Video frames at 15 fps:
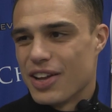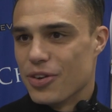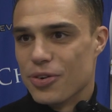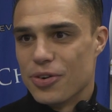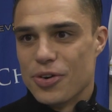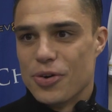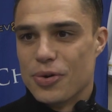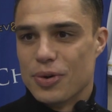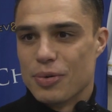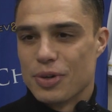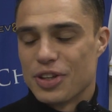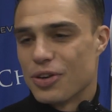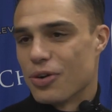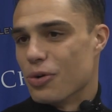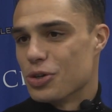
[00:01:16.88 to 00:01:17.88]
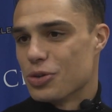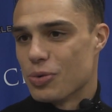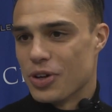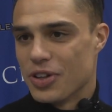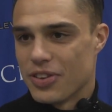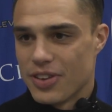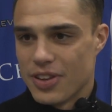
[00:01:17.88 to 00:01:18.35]
I don't know what the coach
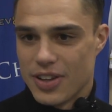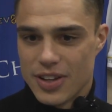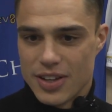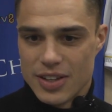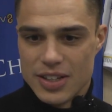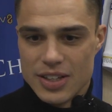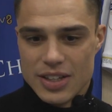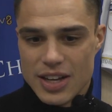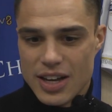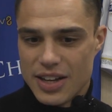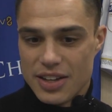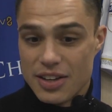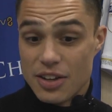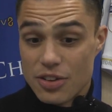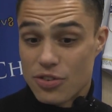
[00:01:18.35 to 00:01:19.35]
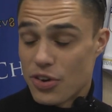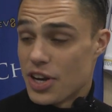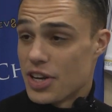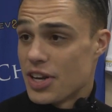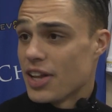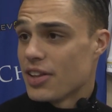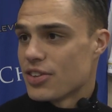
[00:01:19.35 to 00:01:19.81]
wants. Uh, I didn't
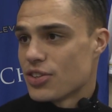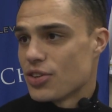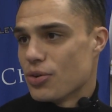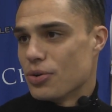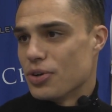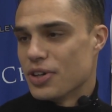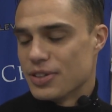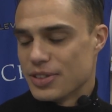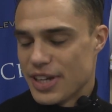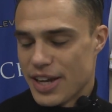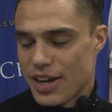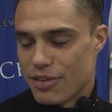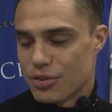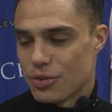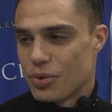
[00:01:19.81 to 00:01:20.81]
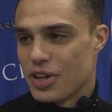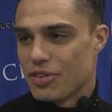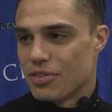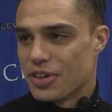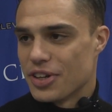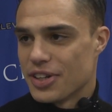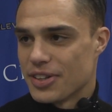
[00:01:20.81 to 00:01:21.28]
train yet, so uh, yeah, I have to
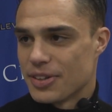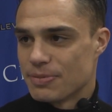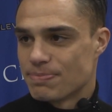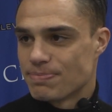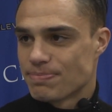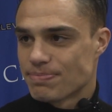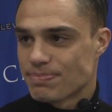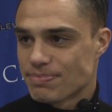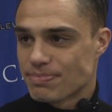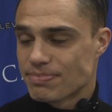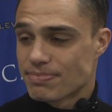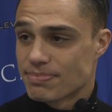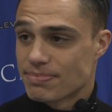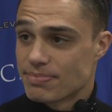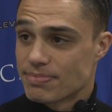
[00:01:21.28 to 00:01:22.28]
wait for that. Is